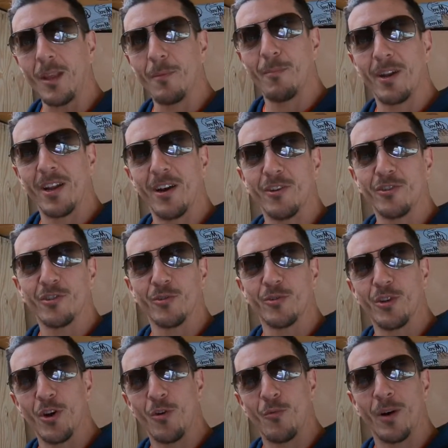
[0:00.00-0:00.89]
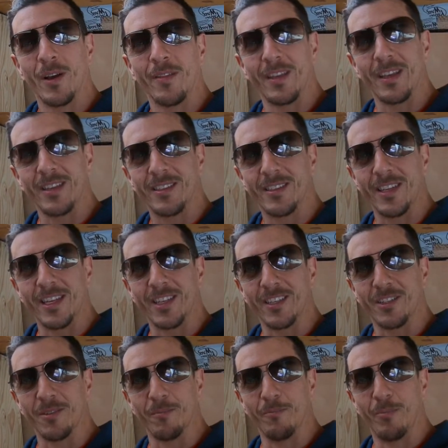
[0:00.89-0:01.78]
but I also don't want these
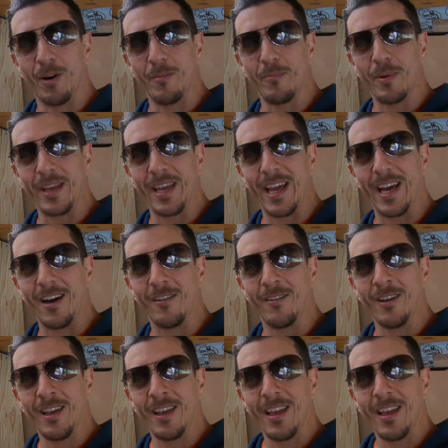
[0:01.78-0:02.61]
things bumping out